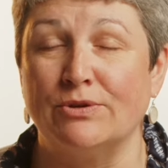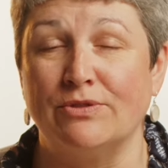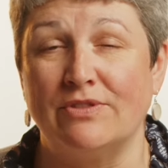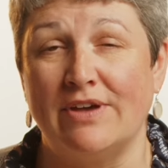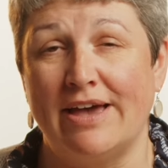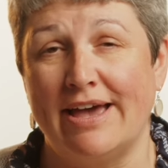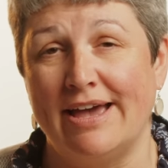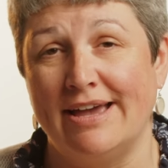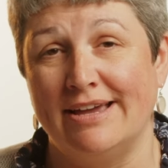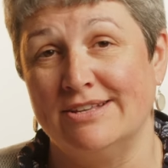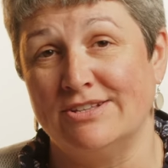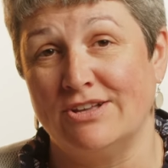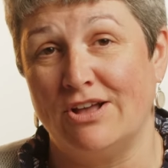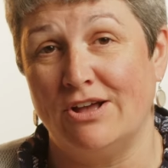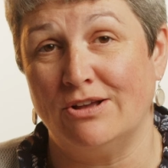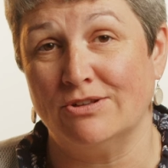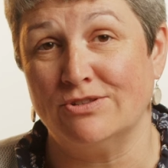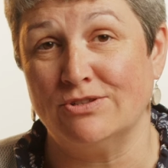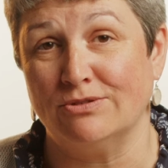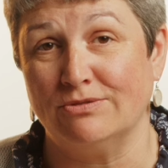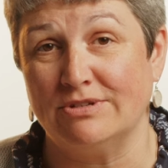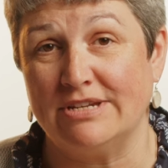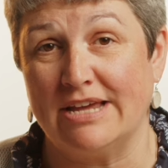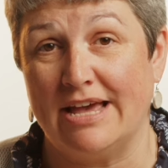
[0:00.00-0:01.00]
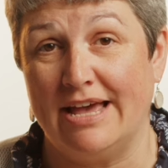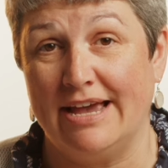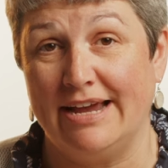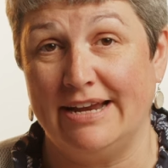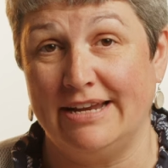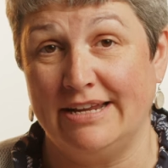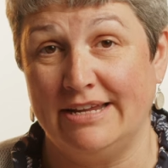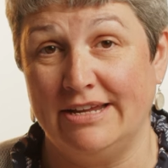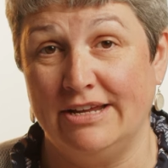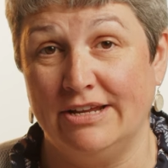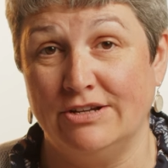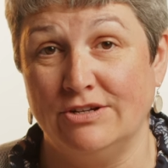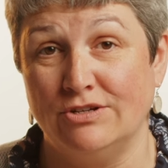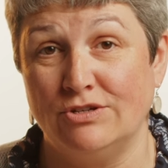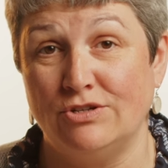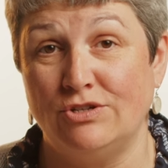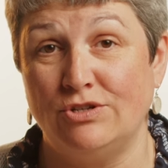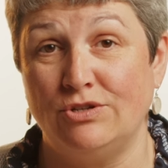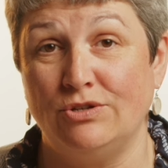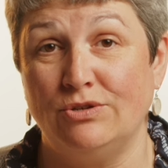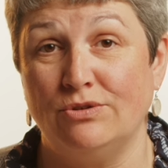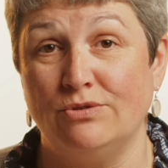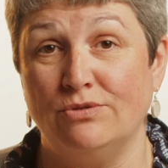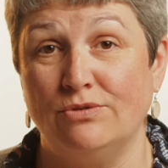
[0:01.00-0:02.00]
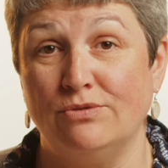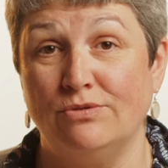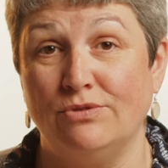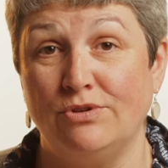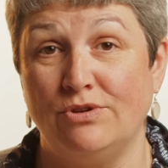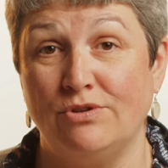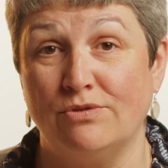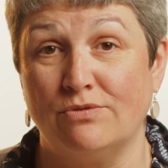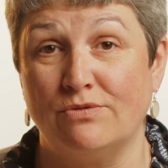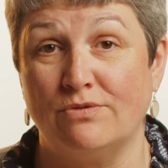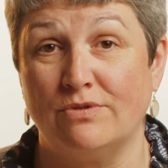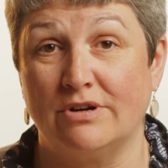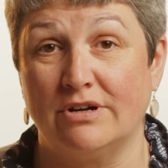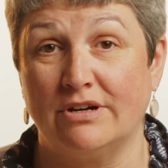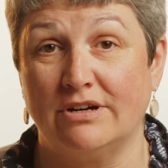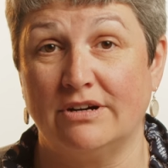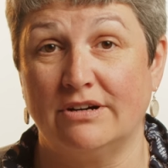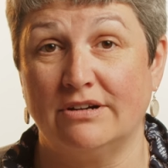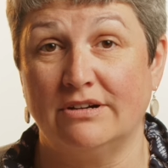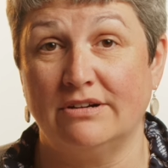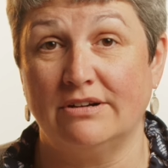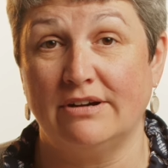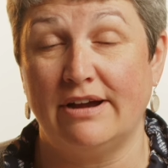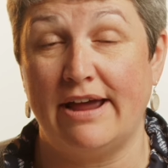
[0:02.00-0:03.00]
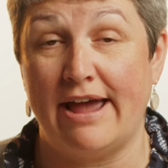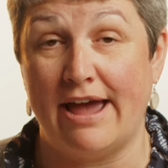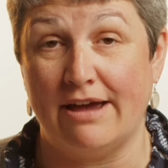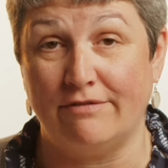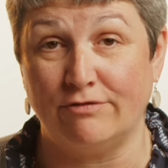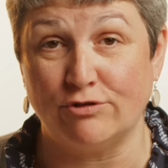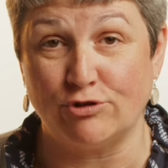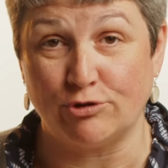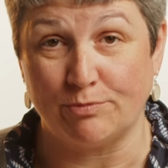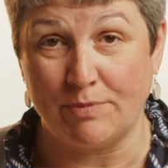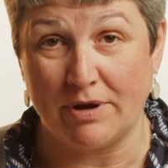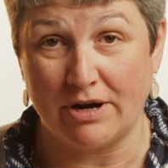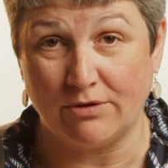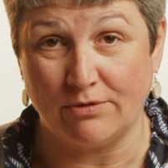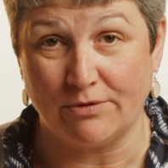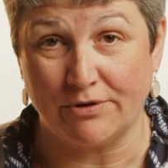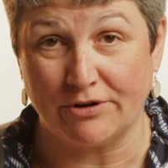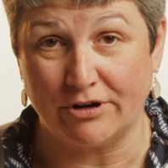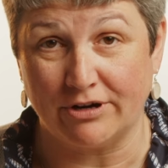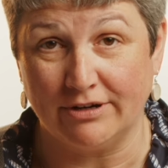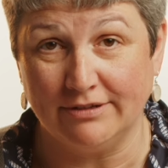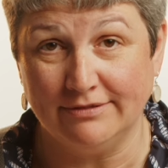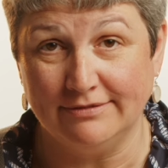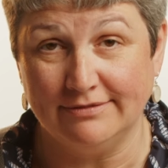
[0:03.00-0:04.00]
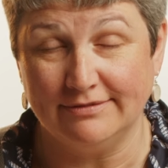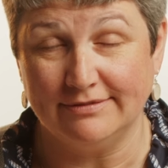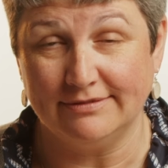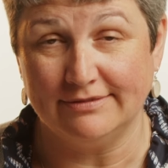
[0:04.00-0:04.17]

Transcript: that is also tied into your average repair order.